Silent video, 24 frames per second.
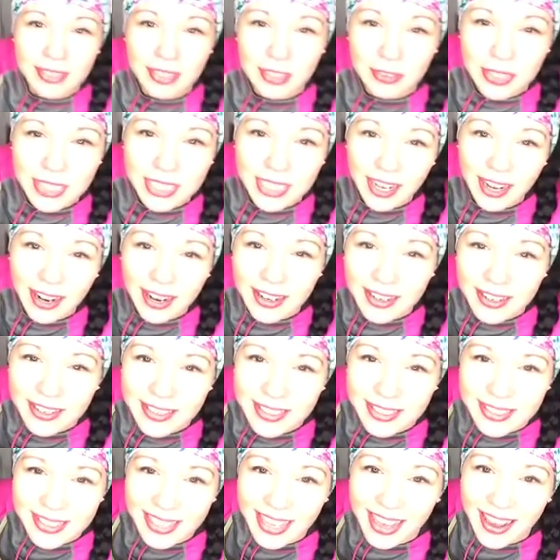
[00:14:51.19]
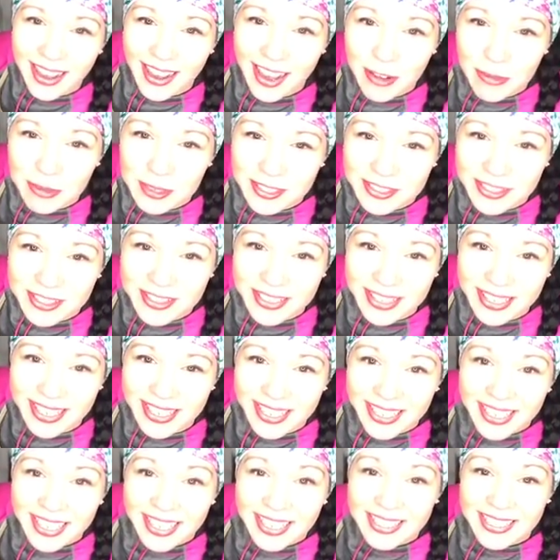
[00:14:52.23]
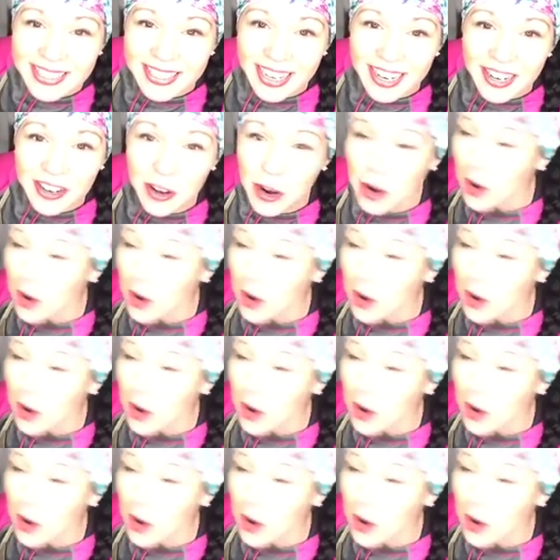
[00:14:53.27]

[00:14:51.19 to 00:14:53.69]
You retired? Yeah, absolutely. Stay